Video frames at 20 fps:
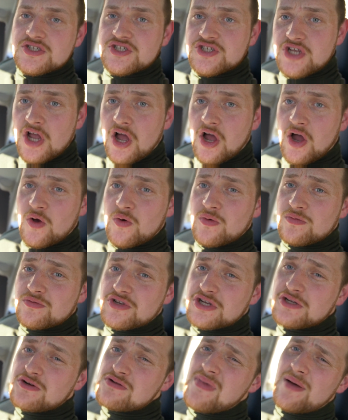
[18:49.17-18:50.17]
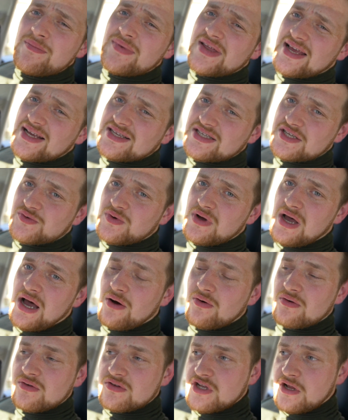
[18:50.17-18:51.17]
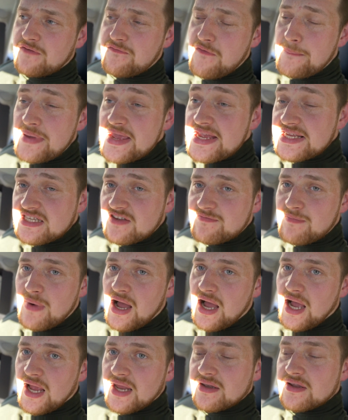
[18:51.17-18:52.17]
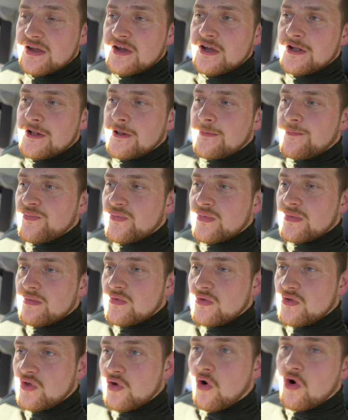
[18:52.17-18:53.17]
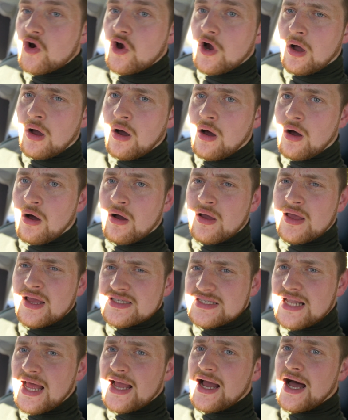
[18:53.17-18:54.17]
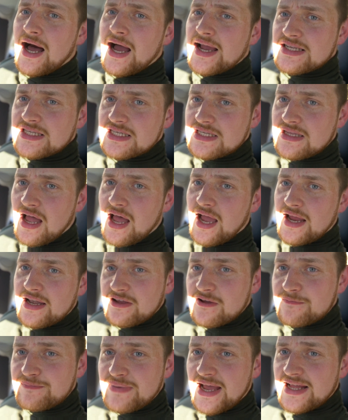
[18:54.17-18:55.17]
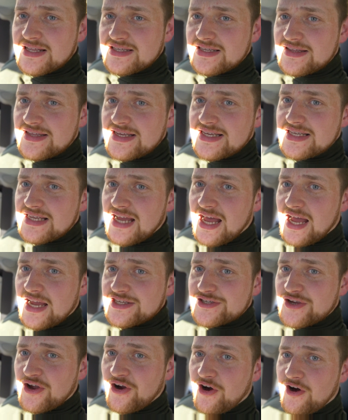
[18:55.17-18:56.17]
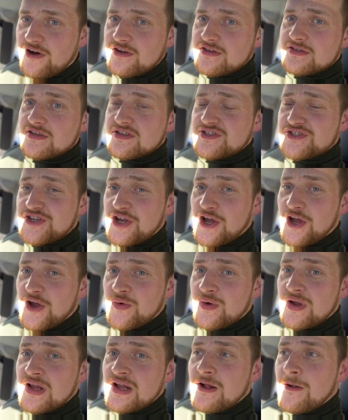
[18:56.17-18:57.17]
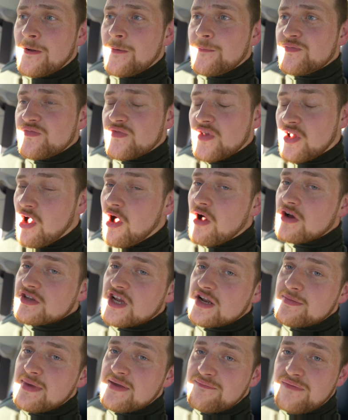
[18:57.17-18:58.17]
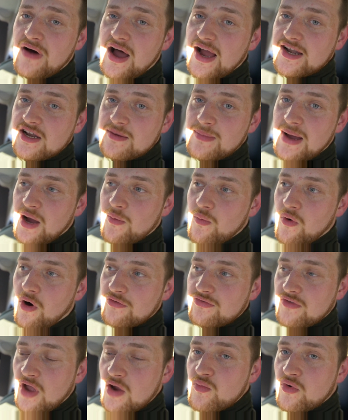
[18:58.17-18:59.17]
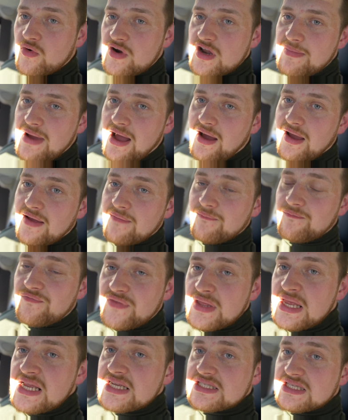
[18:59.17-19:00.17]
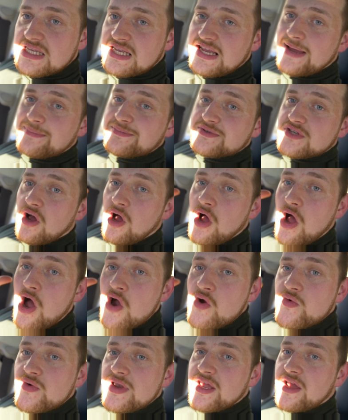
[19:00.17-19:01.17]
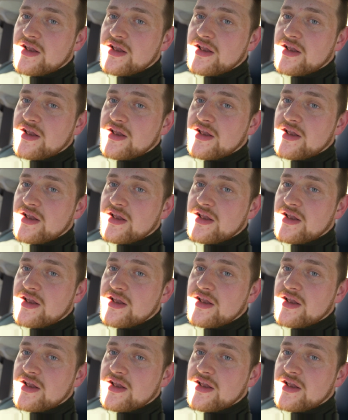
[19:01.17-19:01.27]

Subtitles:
So just remember this as well, just for peace of mind. Your car is like Einstein compared to these ICE cars. So the car's going to be fine no matter what. Don't worry about it. These tips are only